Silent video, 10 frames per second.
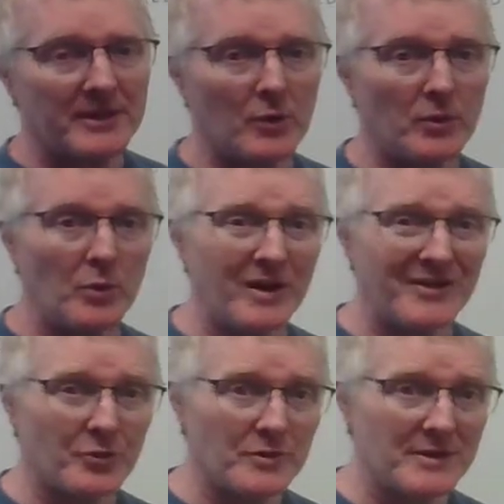Now, we
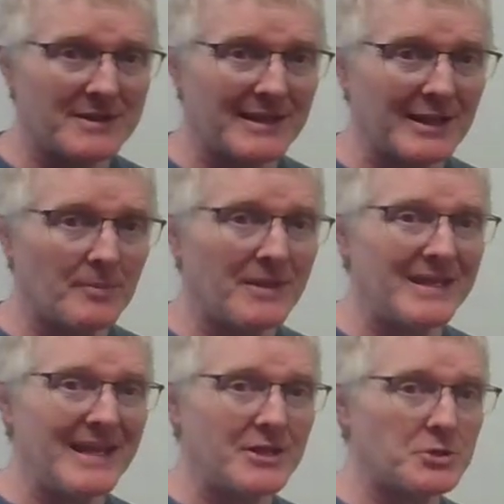went through this a little bit
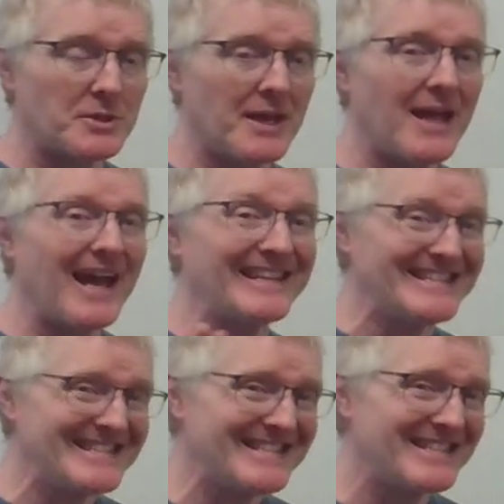yesterday. I
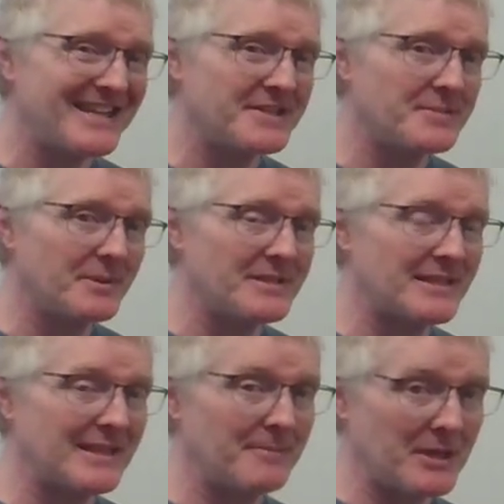didn't
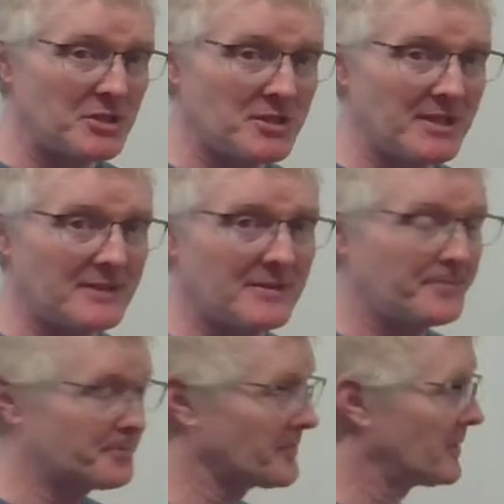explicitly mention it,
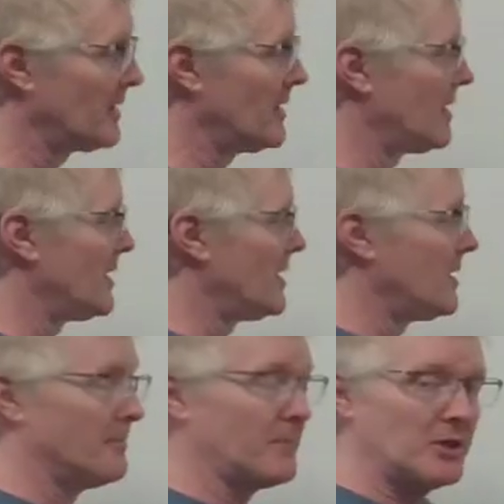
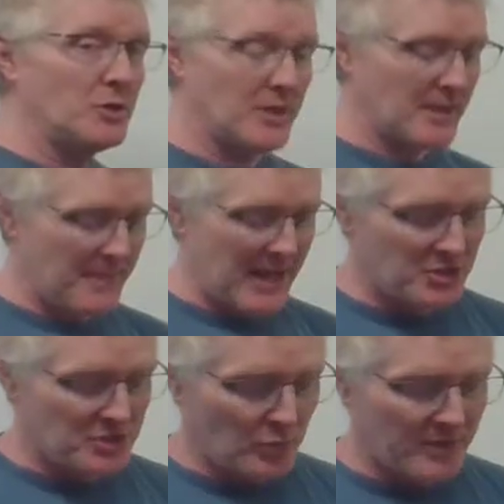but you can
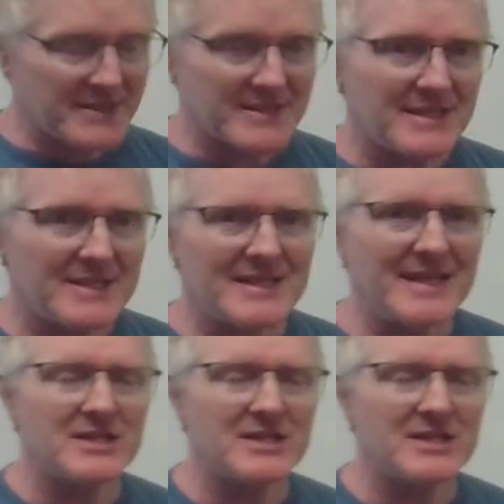imagine what this is.